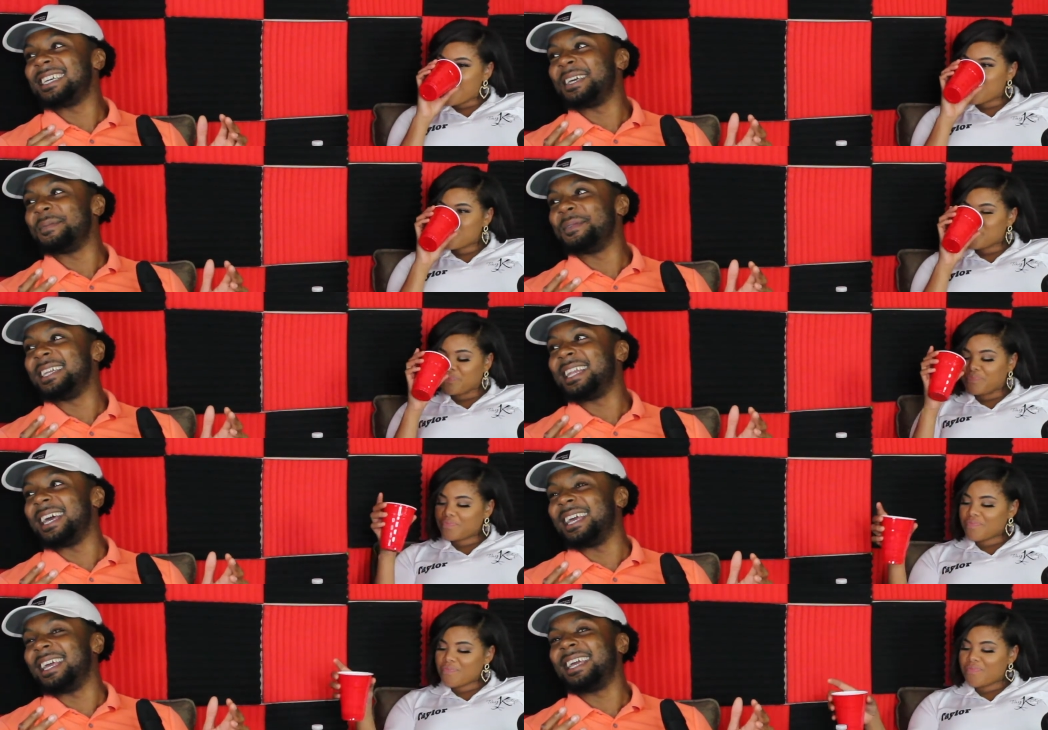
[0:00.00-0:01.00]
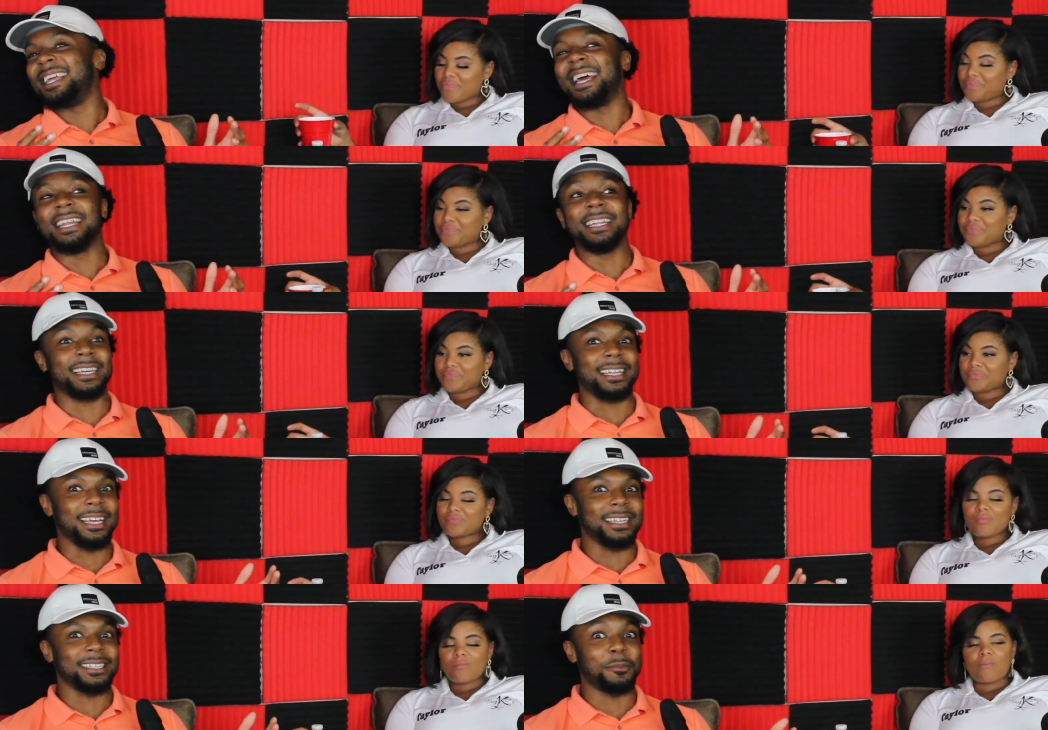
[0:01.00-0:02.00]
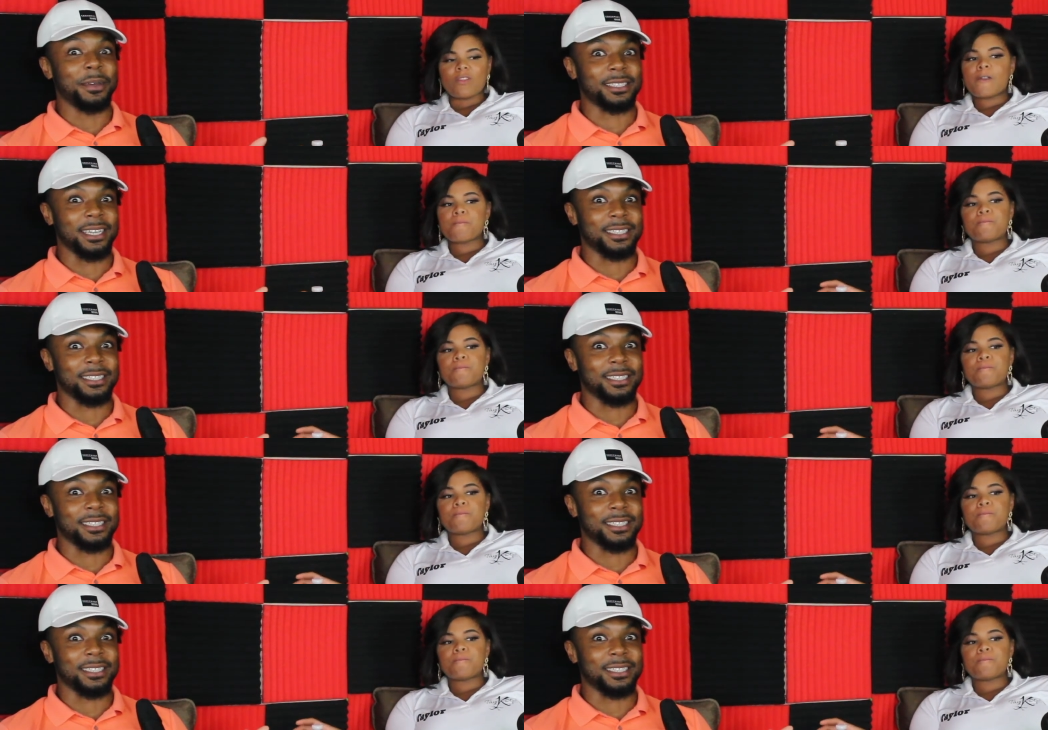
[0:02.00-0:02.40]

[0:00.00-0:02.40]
Speaker 1: looked at me like, like nigga, that you better say